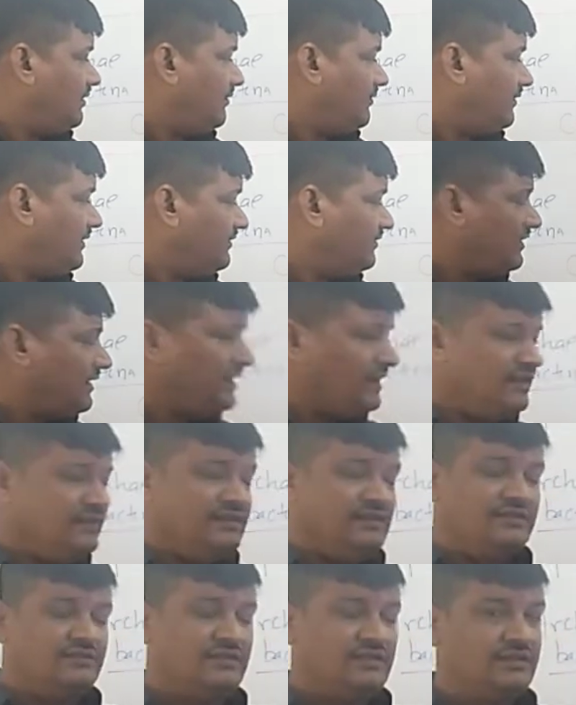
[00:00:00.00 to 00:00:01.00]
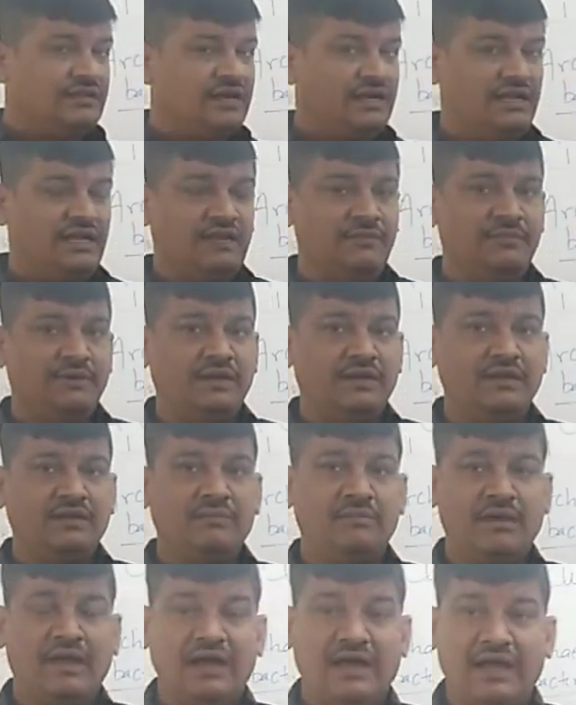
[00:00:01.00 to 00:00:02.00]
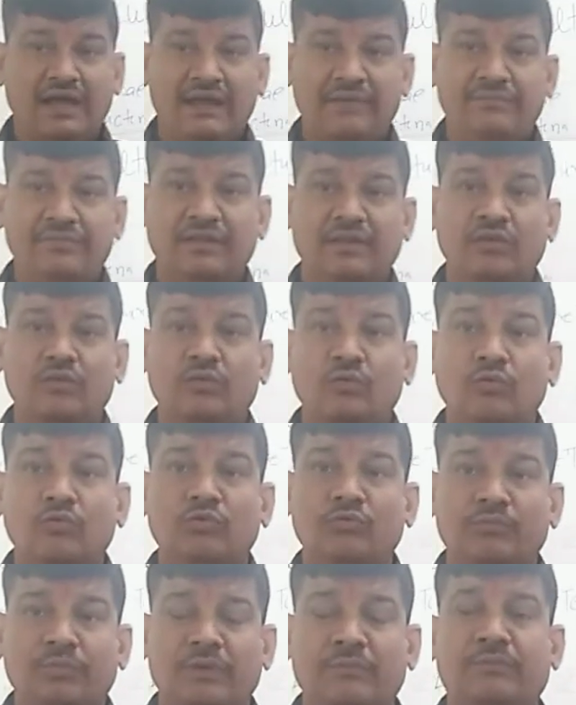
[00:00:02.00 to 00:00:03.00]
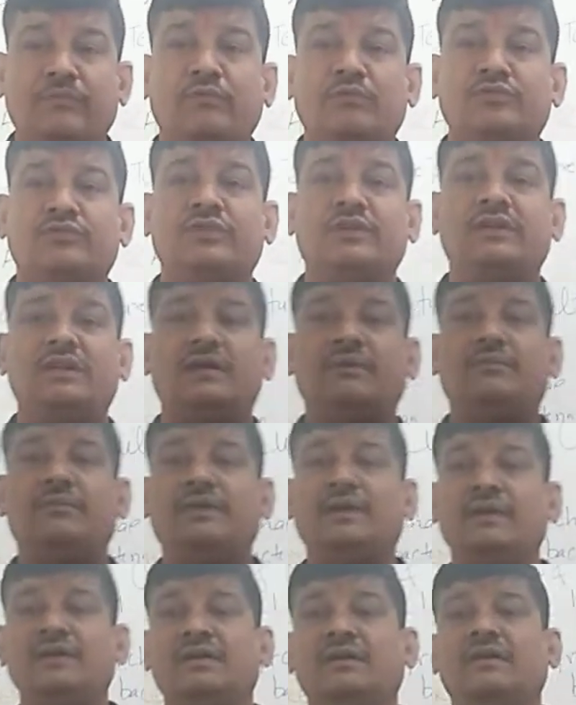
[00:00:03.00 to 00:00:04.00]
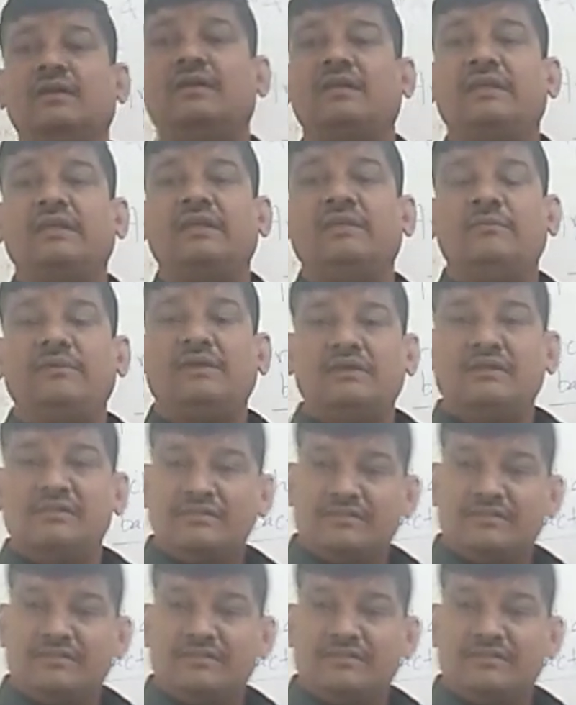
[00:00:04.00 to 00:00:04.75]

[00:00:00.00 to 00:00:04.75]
Once again, this synthetic medium have the known proportion of the chemical